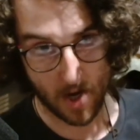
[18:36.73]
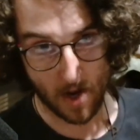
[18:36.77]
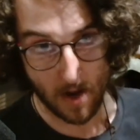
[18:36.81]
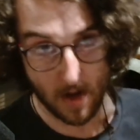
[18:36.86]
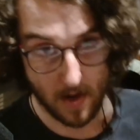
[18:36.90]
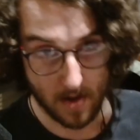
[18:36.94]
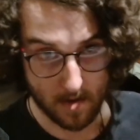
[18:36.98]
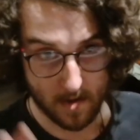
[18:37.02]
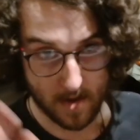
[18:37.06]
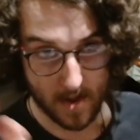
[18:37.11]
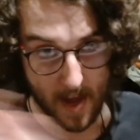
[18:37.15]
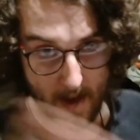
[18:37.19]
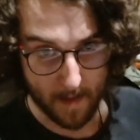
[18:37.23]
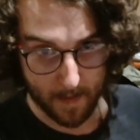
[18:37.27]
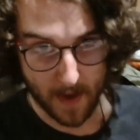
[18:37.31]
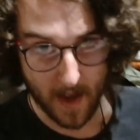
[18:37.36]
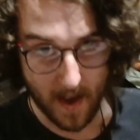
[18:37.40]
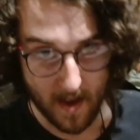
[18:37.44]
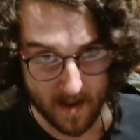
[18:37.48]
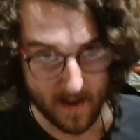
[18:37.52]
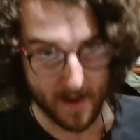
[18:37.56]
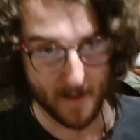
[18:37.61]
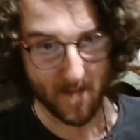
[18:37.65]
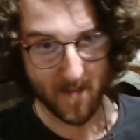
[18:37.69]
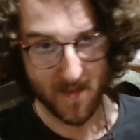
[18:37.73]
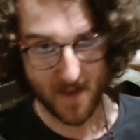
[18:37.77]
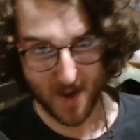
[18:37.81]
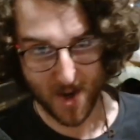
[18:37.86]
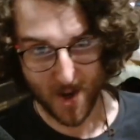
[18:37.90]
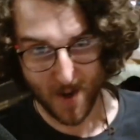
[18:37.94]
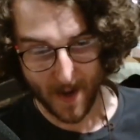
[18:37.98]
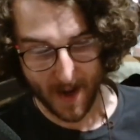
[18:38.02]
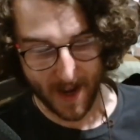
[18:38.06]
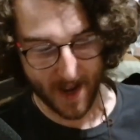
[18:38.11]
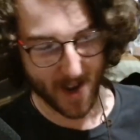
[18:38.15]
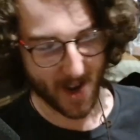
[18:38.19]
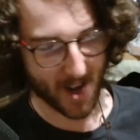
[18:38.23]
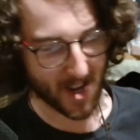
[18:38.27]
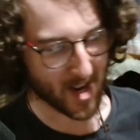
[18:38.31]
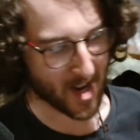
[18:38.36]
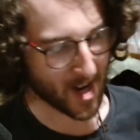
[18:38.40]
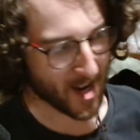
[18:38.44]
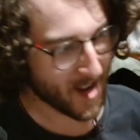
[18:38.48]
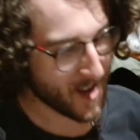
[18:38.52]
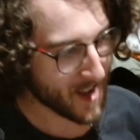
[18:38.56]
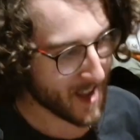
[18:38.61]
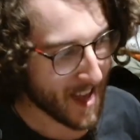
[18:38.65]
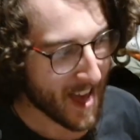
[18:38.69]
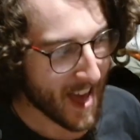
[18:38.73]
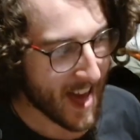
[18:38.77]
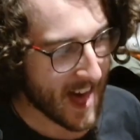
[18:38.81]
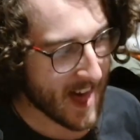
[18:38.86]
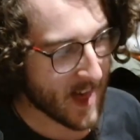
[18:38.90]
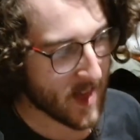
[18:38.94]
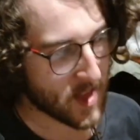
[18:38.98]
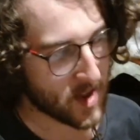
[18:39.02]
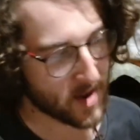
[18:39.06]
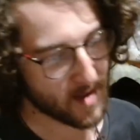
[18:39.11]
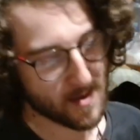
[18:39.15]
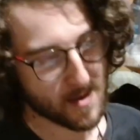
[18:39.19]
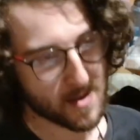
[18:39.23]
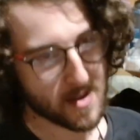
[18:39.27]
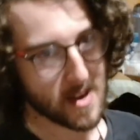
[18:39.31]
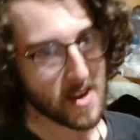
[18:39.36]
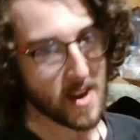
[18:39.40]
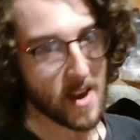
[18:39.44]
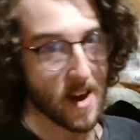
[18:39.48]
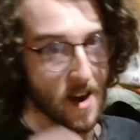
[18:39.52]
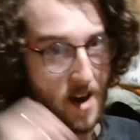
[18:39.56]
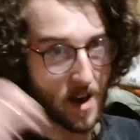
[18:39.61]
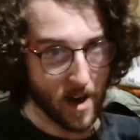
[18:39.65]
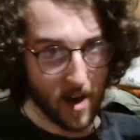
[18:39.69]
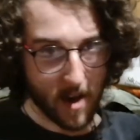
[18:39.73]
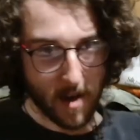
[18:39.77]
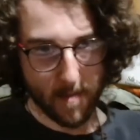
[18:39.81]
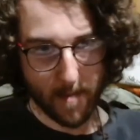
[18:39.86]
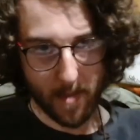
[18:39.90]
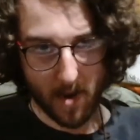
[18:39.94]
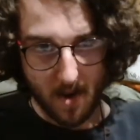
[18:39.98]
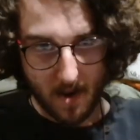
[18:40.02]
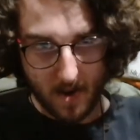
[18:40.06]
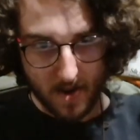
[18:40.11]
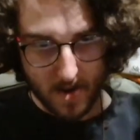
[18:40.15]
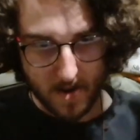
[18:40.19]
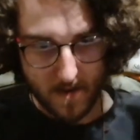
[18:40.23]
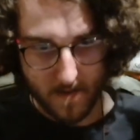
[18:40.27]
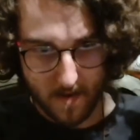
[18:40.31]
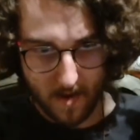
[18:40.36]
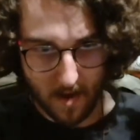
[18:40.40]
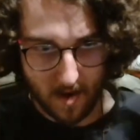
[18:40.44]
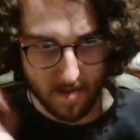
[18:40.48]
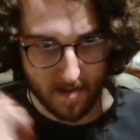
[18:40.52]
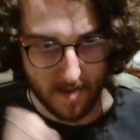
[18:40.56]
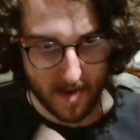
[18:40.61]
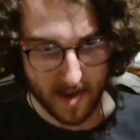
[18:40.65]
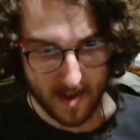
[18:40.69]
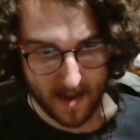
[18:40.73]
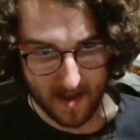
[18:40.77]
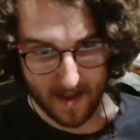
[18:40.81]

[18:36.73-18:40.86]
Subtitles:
He'd just tap you to show that he got you, and then you'd say, "Ah, Pod, you've got me!